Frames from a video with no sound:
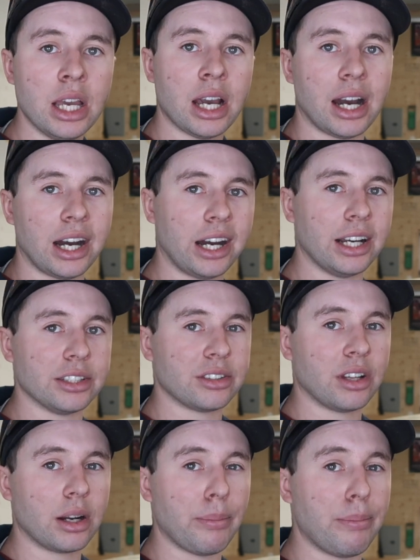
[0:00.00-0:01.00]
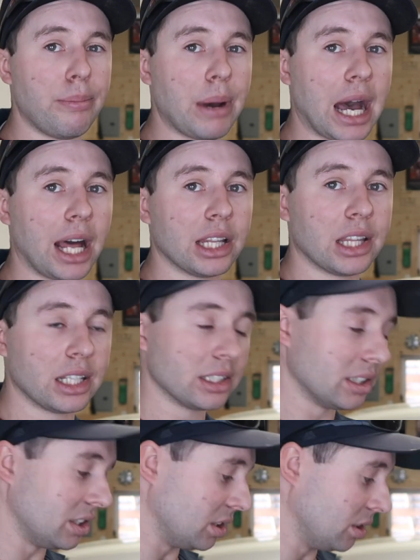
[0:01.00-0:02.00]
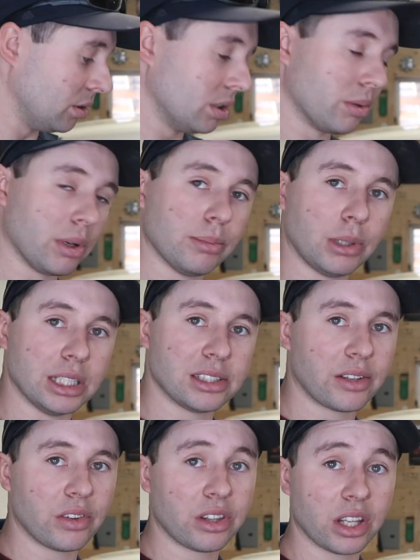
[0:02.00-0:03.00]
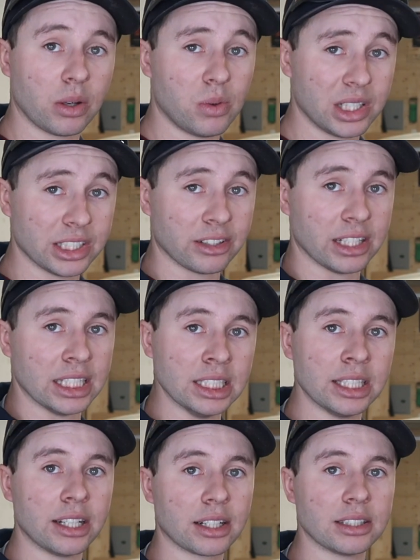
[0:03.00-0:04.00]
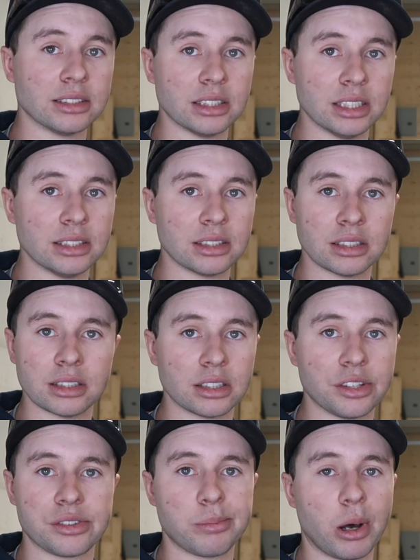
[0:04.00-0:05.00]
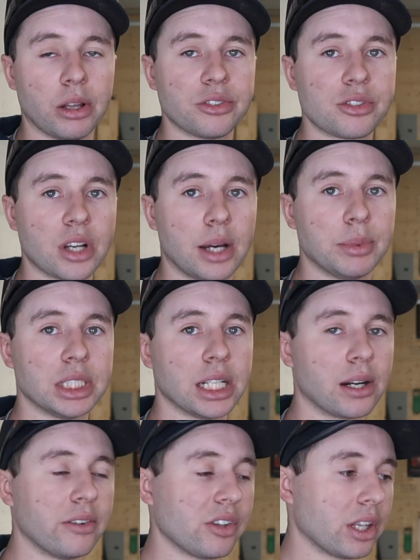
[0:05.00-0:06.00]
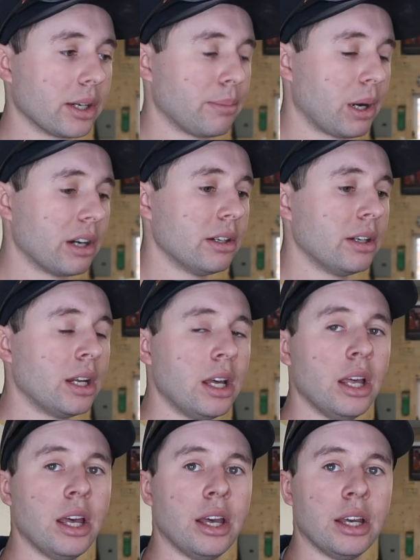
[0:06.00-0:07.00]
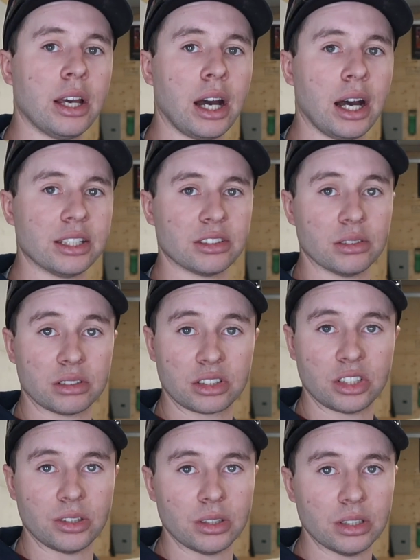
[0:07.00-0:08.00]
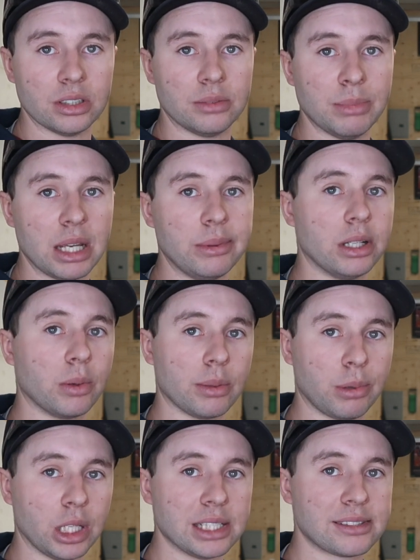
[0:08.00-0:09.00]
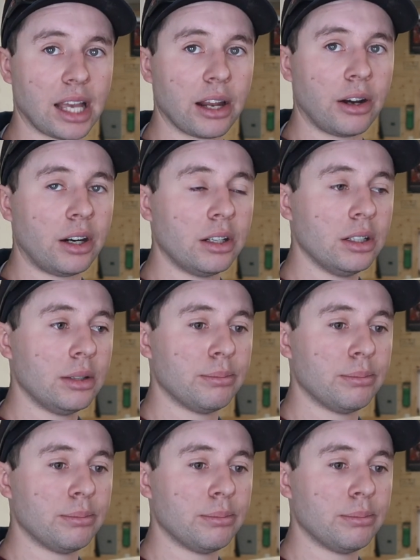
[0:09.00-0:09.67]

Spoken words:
It's not a bad thing to do to replace everything while you're in there, because it isn't the smallest job to tear everything apart. So it's good maybe to replace that all.